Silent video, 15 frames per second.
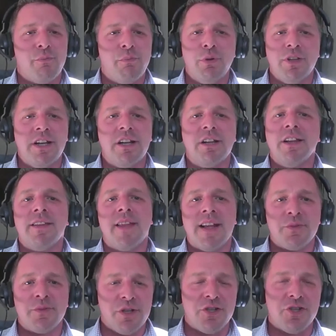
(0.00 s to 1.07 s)
politically,
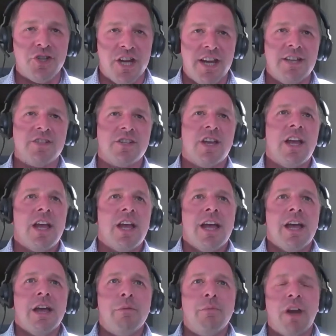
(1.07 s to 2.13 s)
that's what's changed.
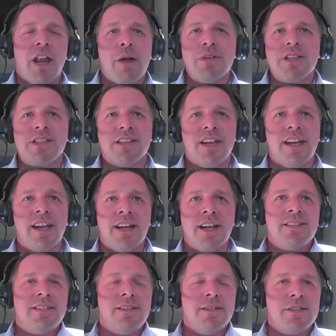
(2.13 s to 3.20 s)
But I would say I
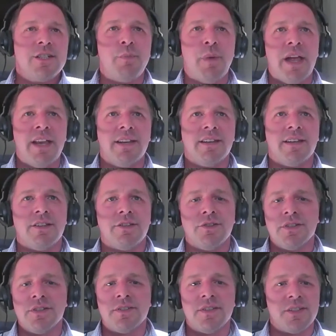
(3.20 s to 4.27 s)
still spend
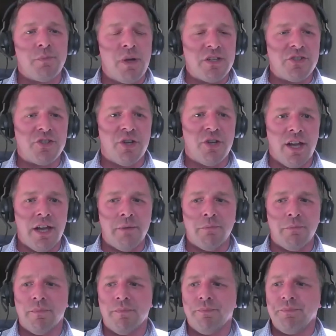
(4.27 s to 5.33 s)
just as much
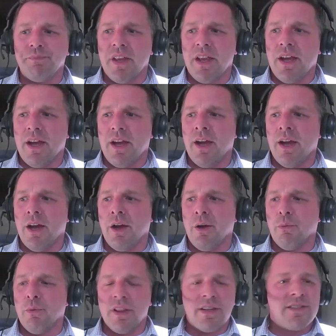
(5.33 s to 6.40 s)
time
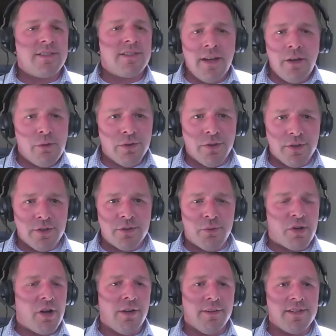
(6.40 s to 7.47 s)
with stakeholders,
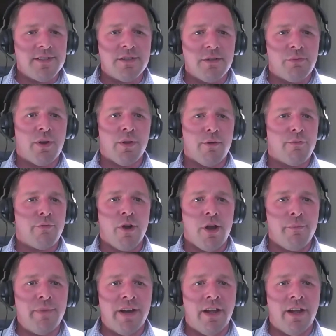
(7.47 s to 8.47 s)
regardless of where they're from.